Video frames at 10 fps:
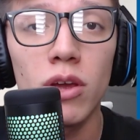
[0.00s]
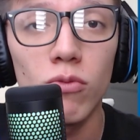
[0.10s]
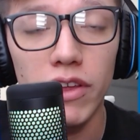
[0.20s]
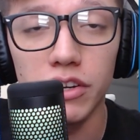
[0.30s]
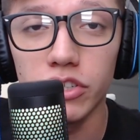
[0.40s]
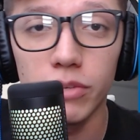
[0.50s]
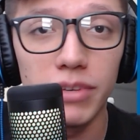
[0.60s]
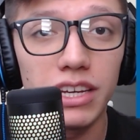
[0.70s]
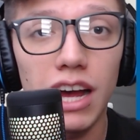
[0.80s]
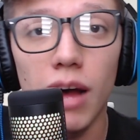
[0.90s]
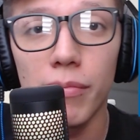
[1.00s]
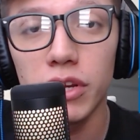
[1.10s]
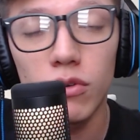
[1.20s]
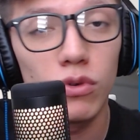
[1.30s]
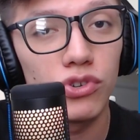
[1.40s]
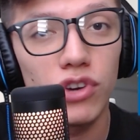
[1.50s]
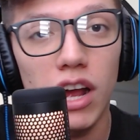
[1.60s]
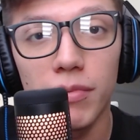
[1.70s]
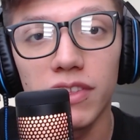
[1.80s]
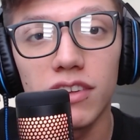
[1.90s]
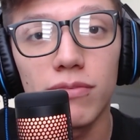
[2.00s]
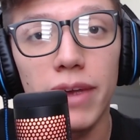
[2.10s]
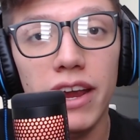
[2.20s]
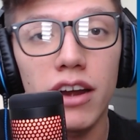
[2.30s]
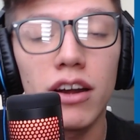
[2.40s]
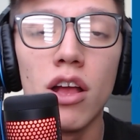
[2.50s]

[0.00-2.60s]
whether you should be copying or dropping this pair,